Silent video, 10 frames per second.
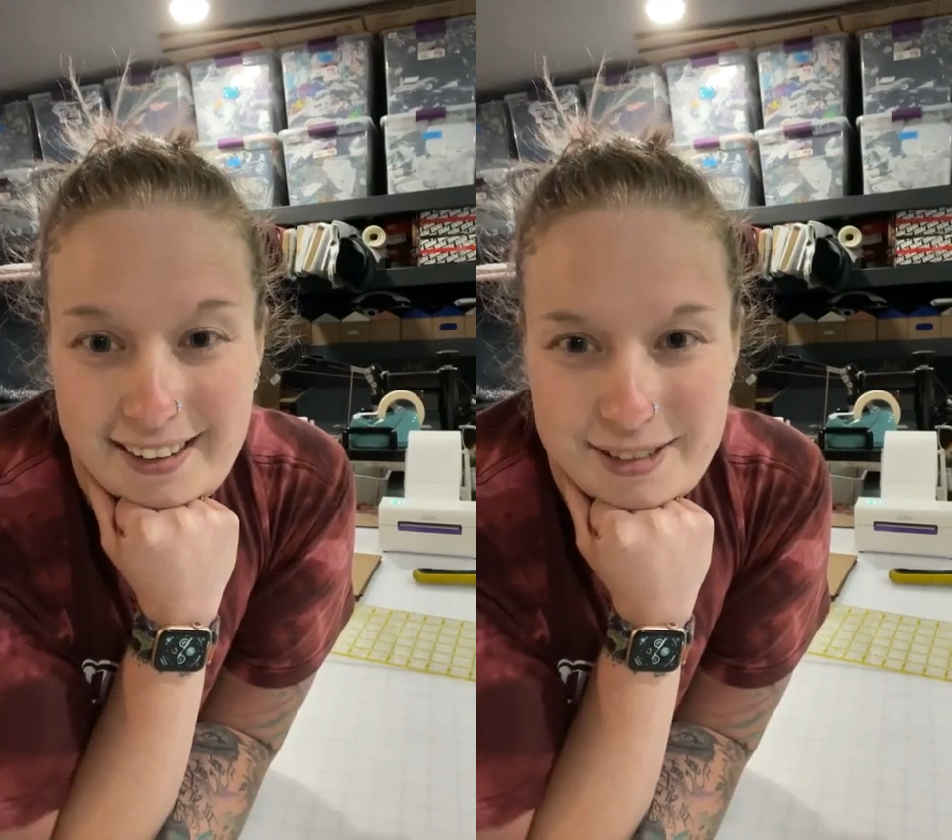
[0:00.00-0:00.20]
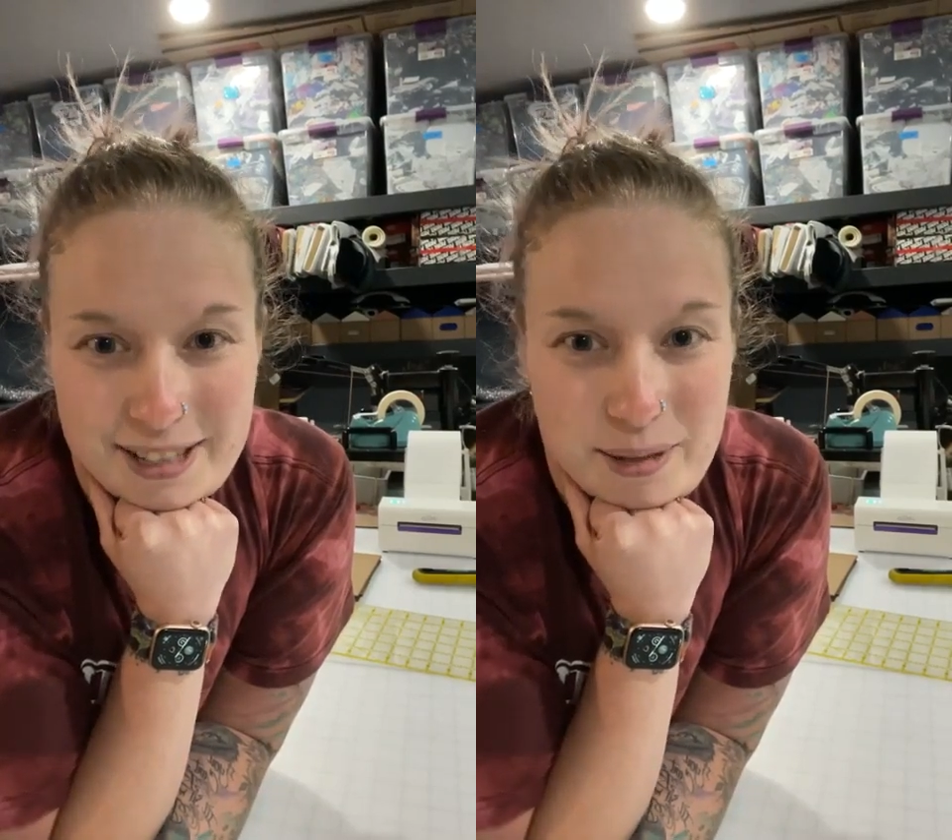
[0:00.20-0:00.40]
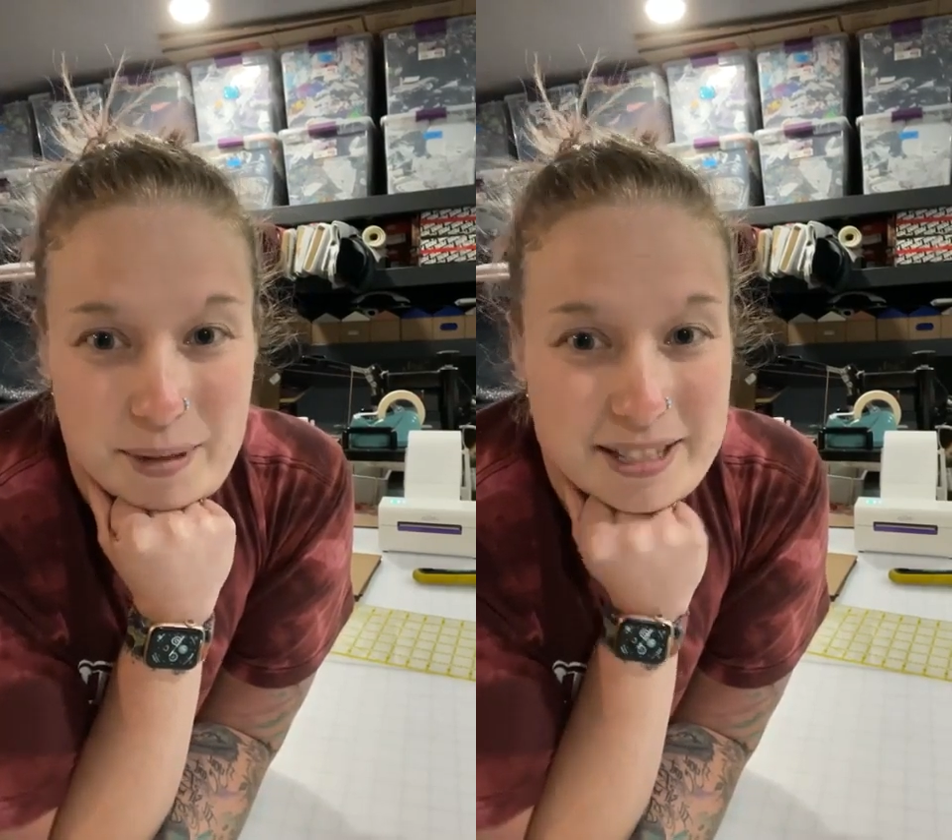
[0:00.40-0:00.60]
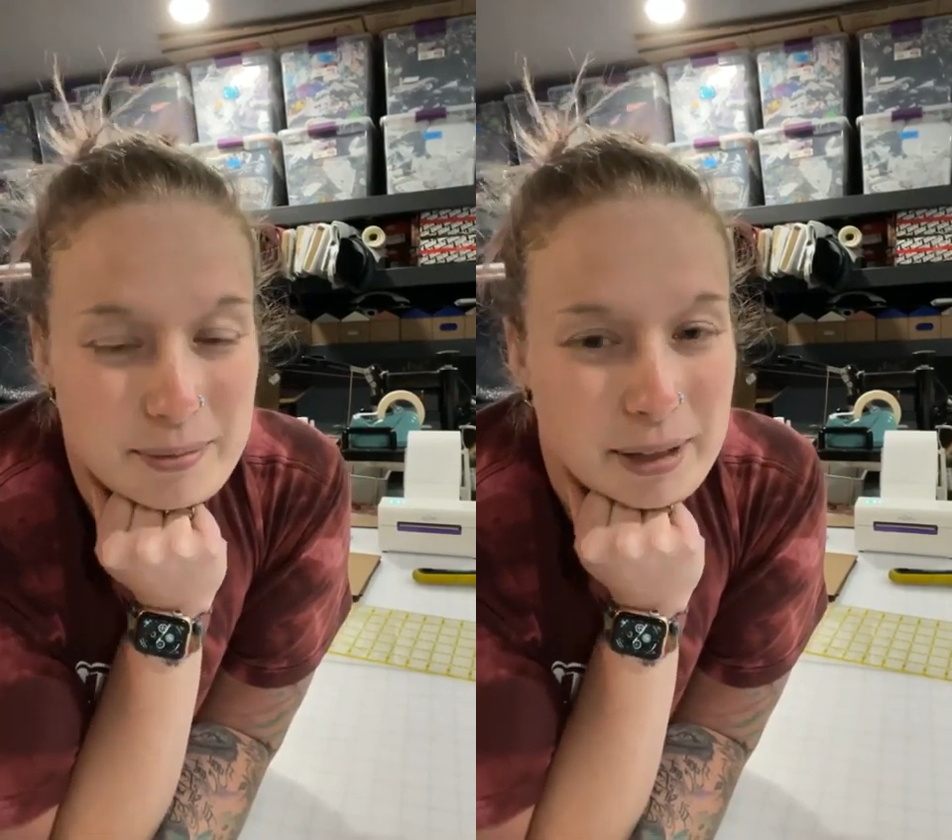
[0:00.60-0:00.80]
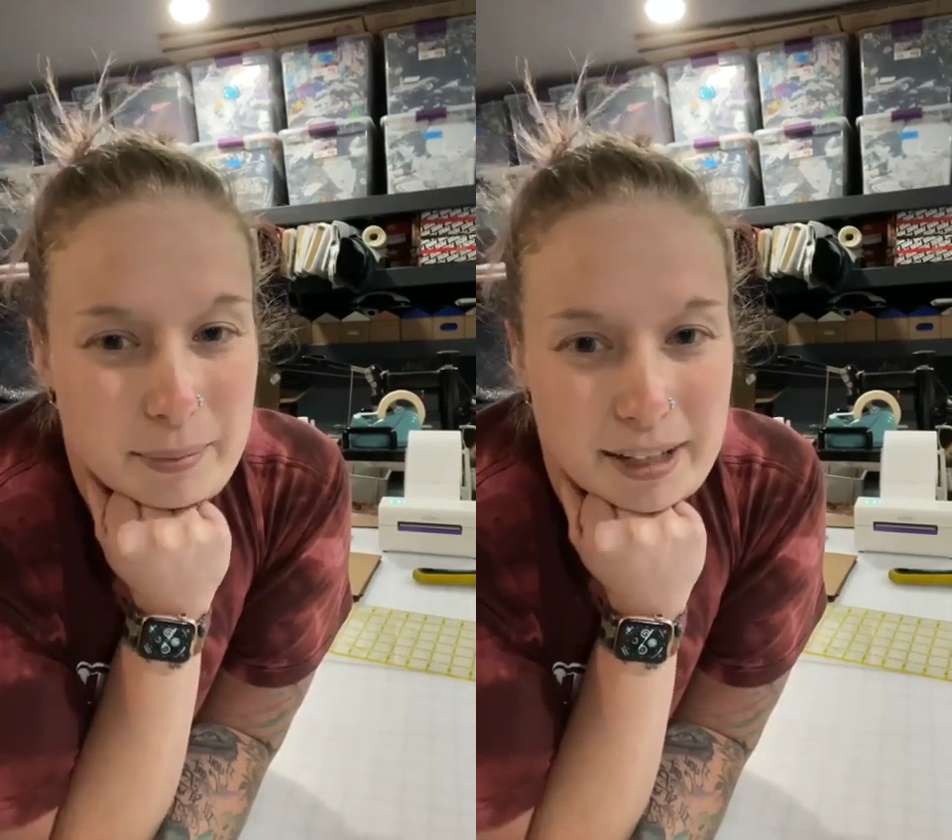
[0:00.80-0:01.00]
there's going to be
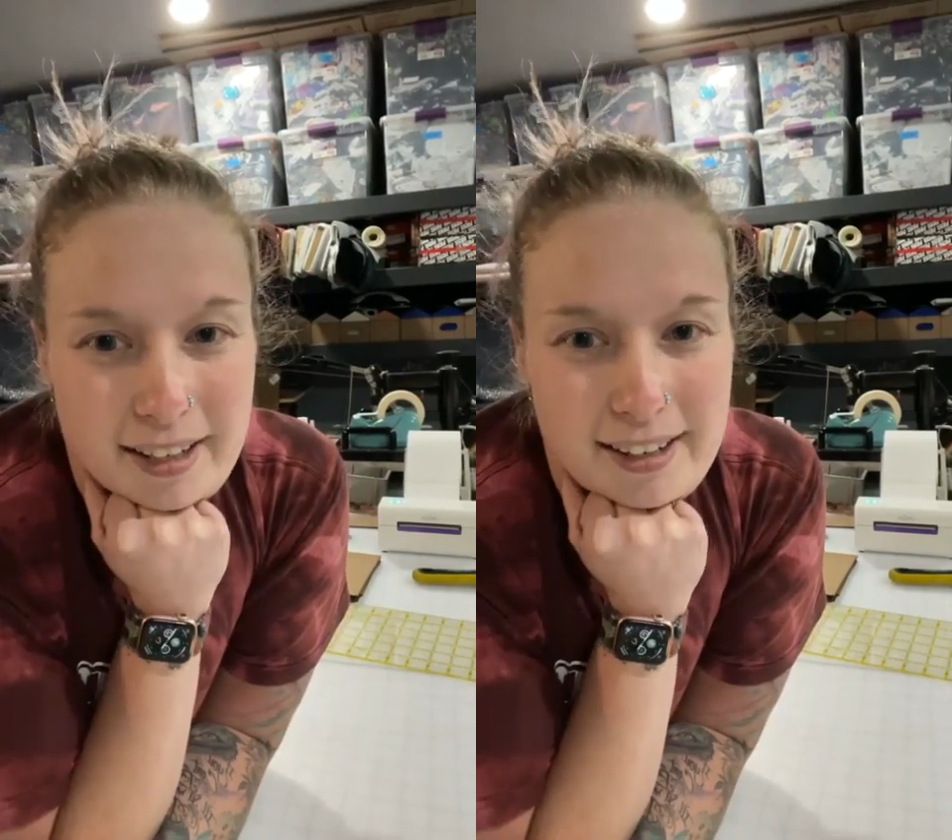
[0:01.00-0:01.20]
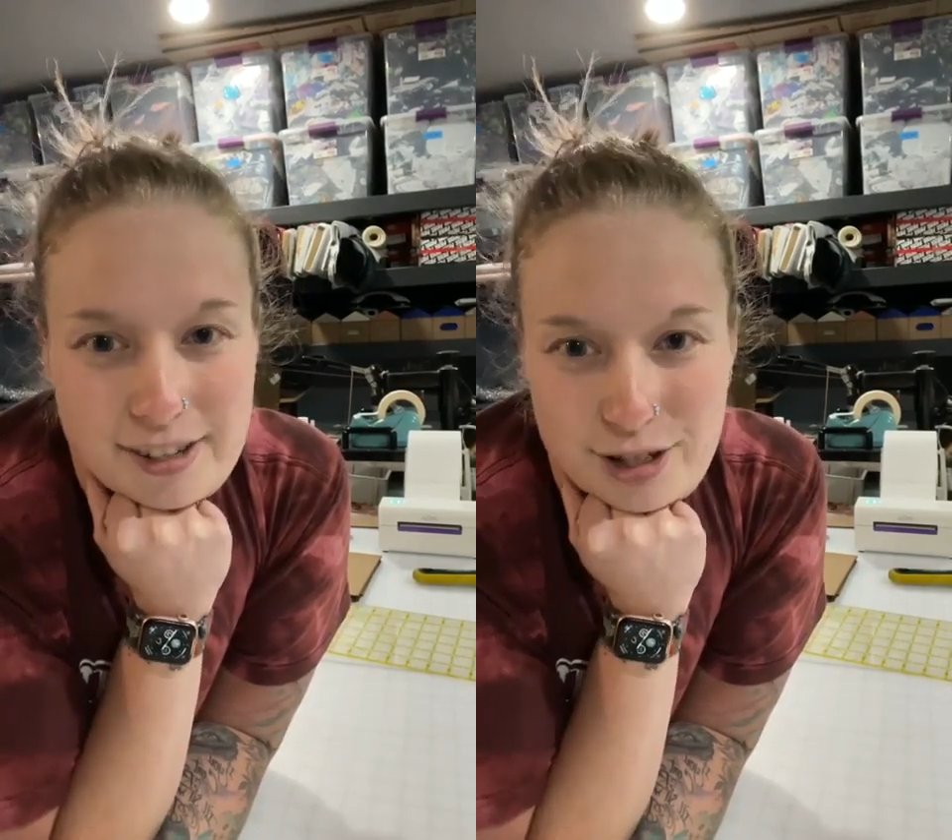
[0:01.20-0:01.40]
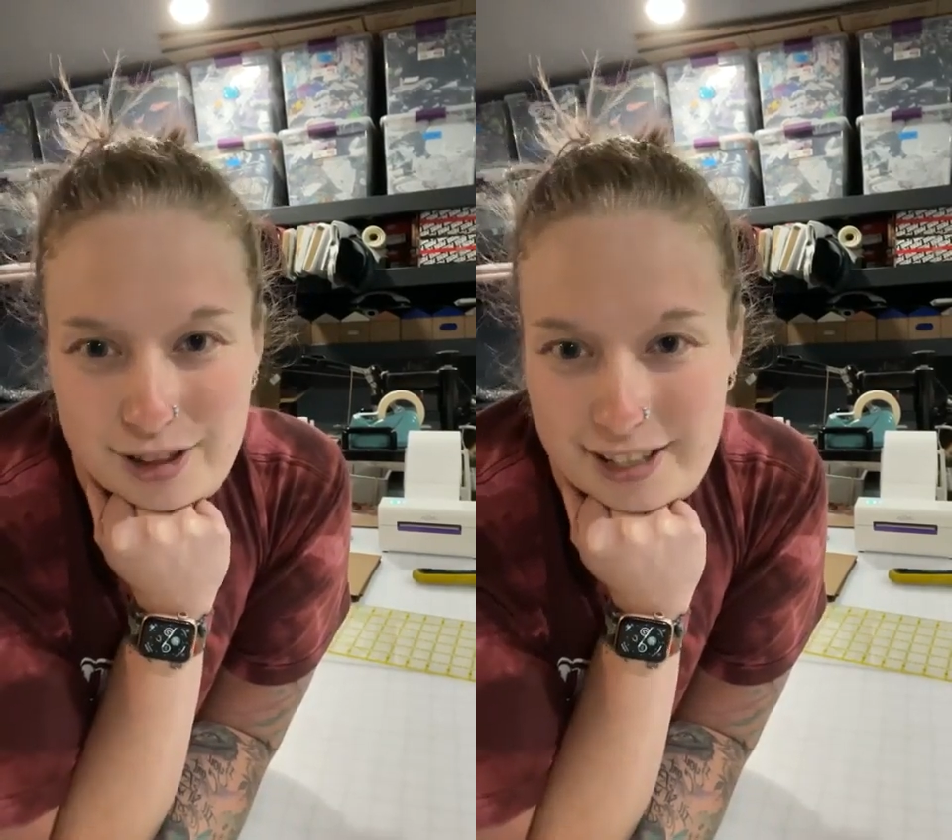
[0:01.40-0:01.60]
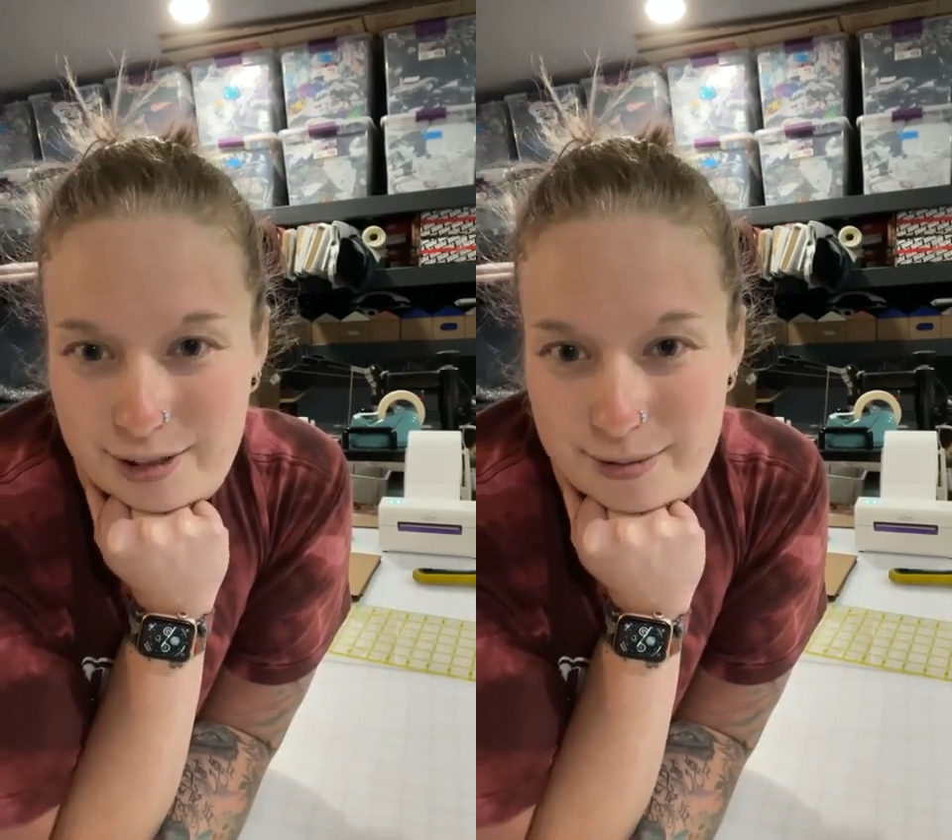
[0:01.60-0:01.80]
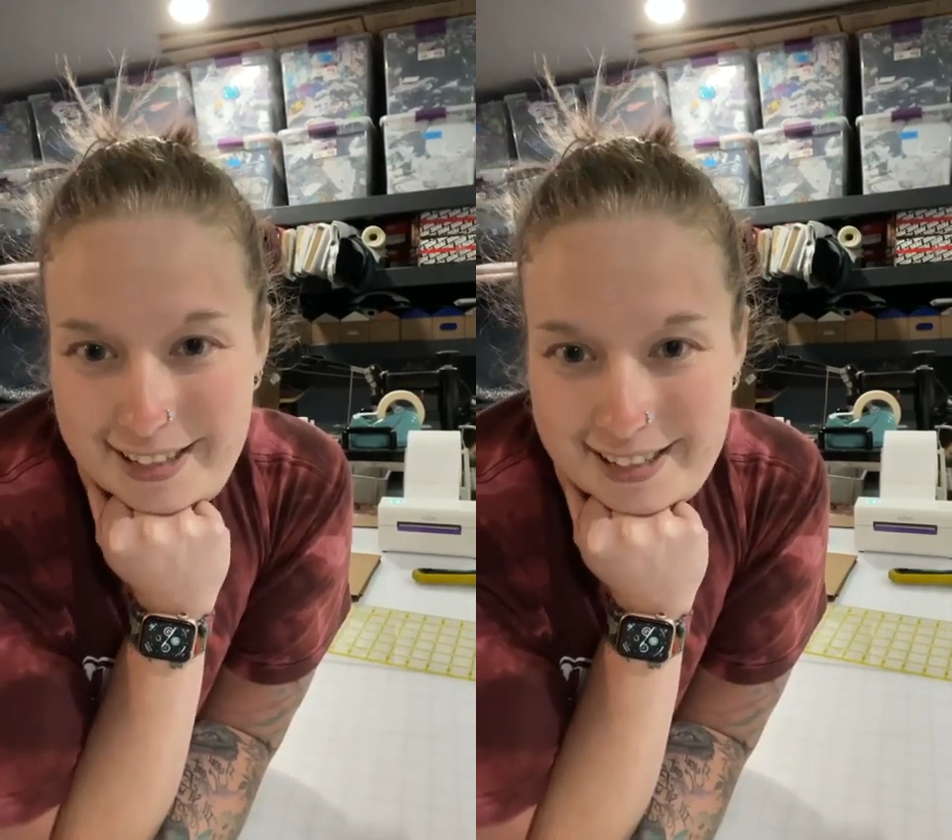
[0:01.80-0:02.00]
some limited edition
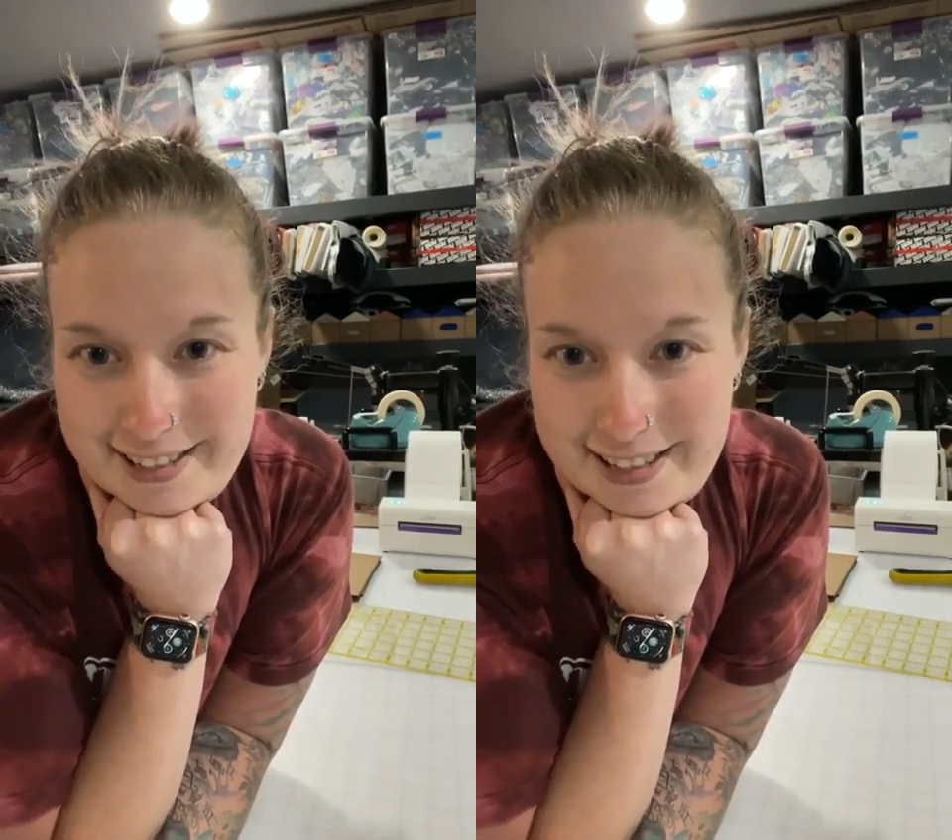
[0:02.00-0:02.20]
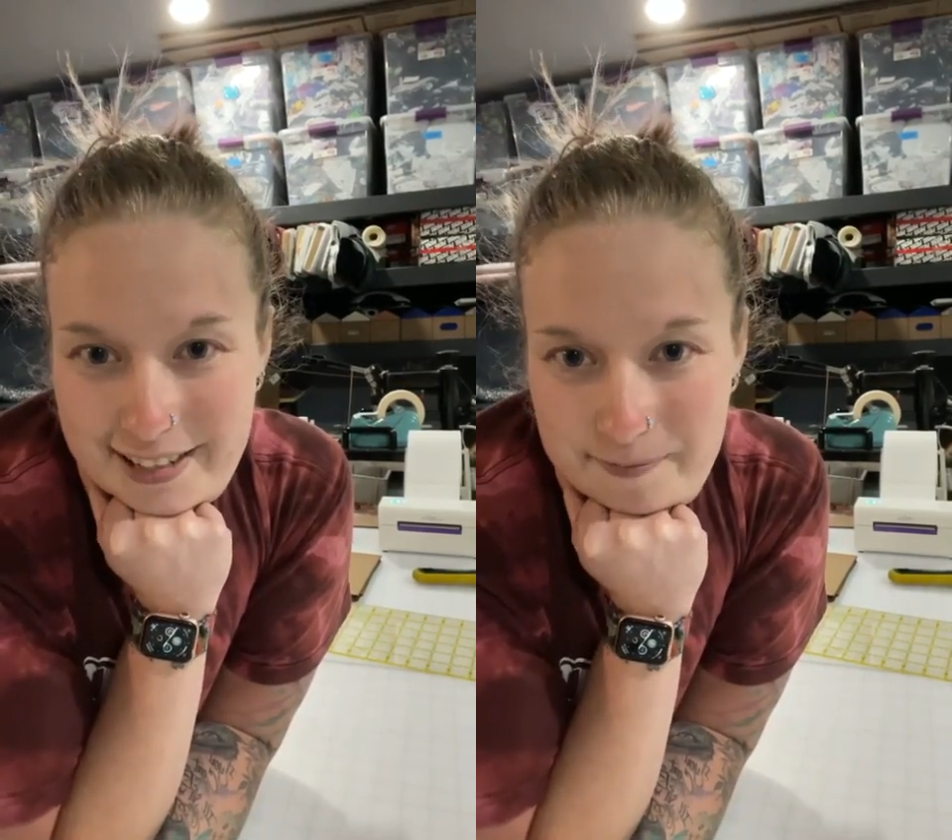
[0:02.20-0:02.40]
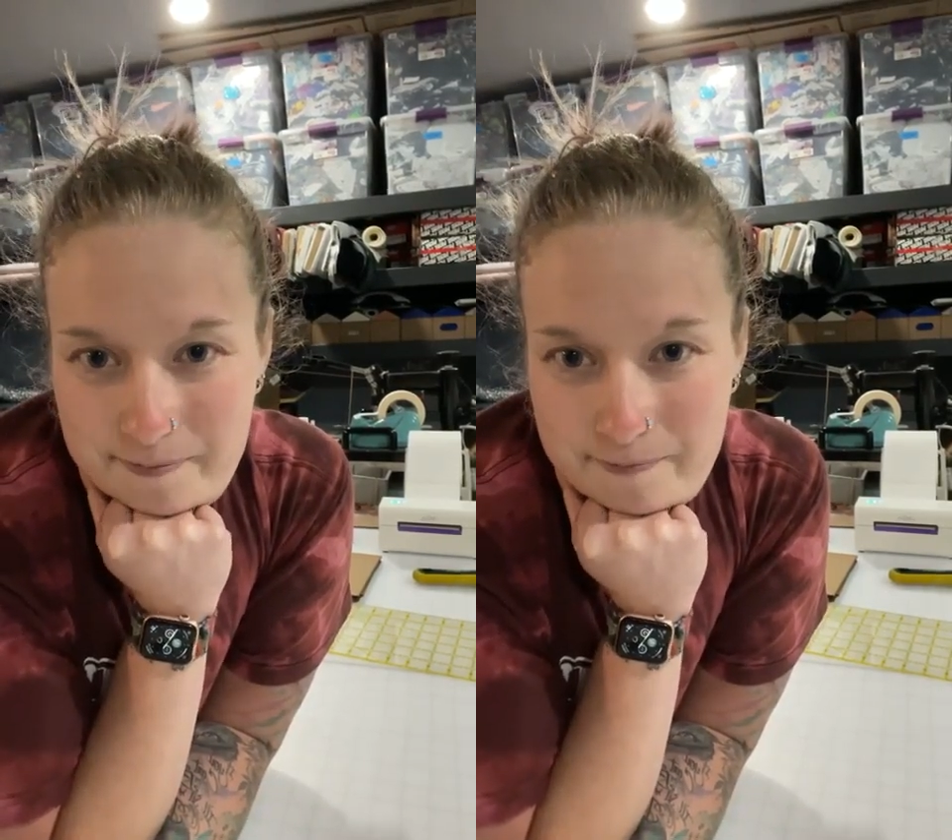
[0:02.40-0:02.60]
things releasing,